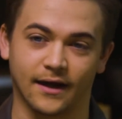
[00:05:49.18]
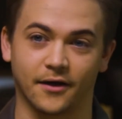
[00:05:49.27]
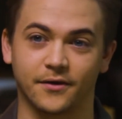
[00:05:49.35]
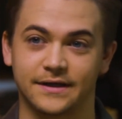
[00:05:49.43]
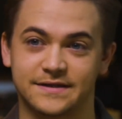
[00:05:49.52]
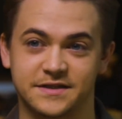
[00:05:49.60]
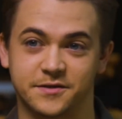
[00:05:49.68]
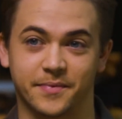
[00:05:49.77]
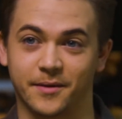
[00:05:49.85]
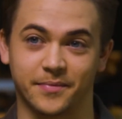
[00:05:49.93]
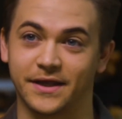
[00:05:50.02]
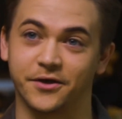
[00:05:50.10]
And I don't
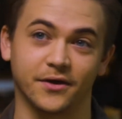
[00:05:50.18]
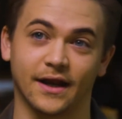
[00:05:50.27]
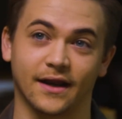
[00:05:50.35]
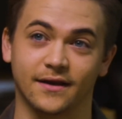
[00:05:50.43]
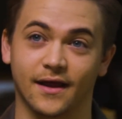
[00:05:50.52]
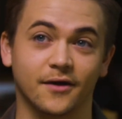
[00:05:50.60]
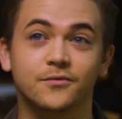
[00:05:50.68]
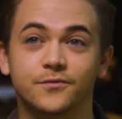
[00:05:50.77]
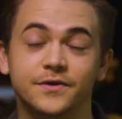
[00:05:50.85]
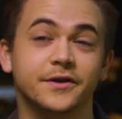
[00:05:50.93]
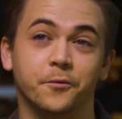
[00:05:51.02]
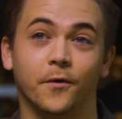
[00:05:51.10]
anticipate being good at it, and I don't
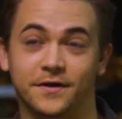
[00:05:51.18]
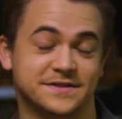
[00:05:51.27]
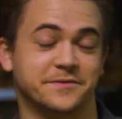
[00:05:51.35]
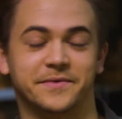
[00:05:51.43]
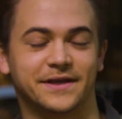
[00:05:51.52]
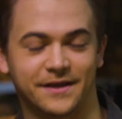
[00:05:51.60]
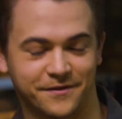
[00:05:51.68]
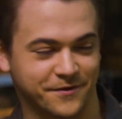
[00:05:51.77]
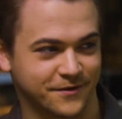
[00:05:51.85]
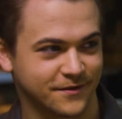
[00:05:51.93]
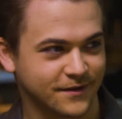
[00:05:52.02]
really want to be either.